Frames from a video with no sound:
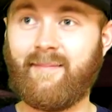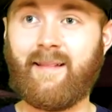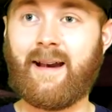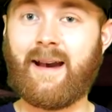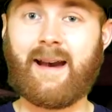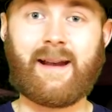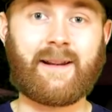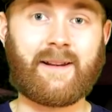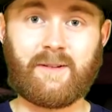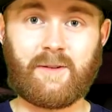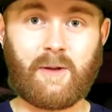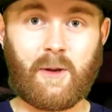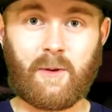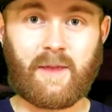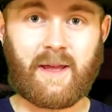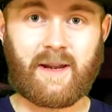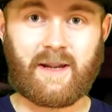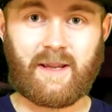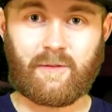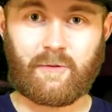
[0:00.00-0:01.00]
I didn't know
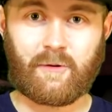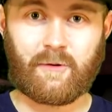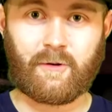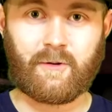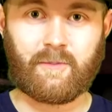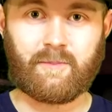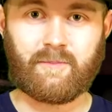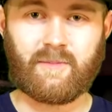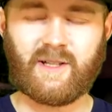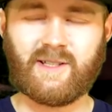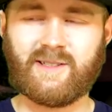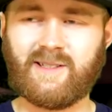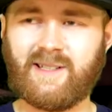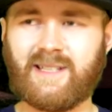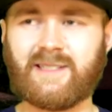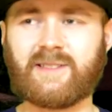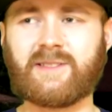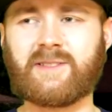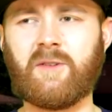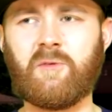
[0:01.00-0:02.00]
that either, but
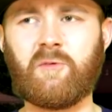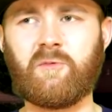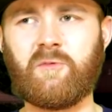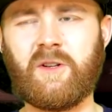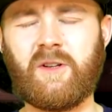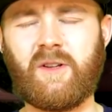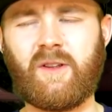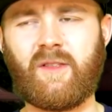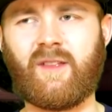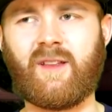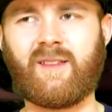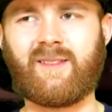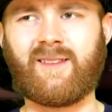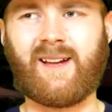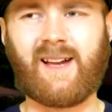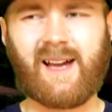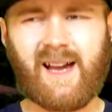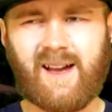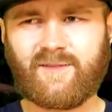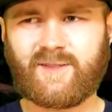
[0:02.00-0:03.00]
I don't really think
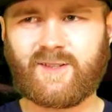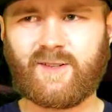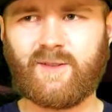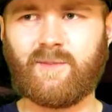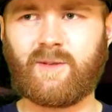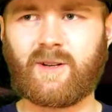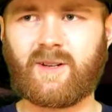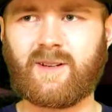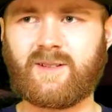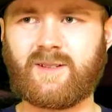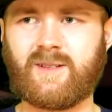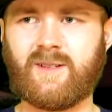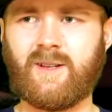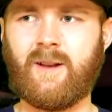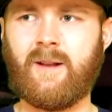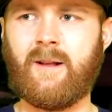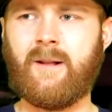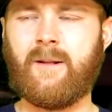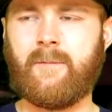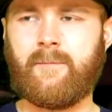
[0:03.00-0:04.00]
they have to because
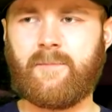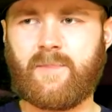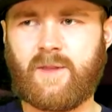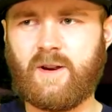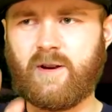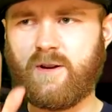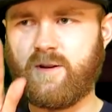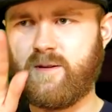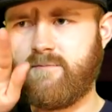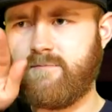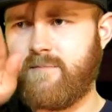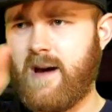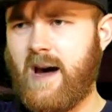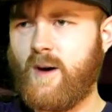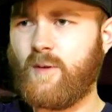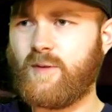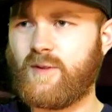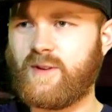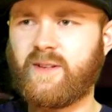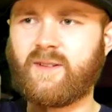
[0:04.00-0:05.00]
their
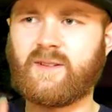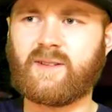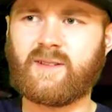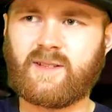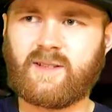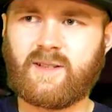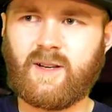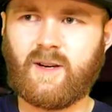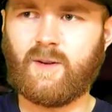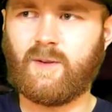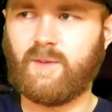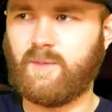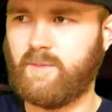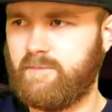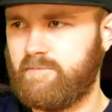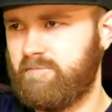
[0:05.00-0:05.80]
mouth is so...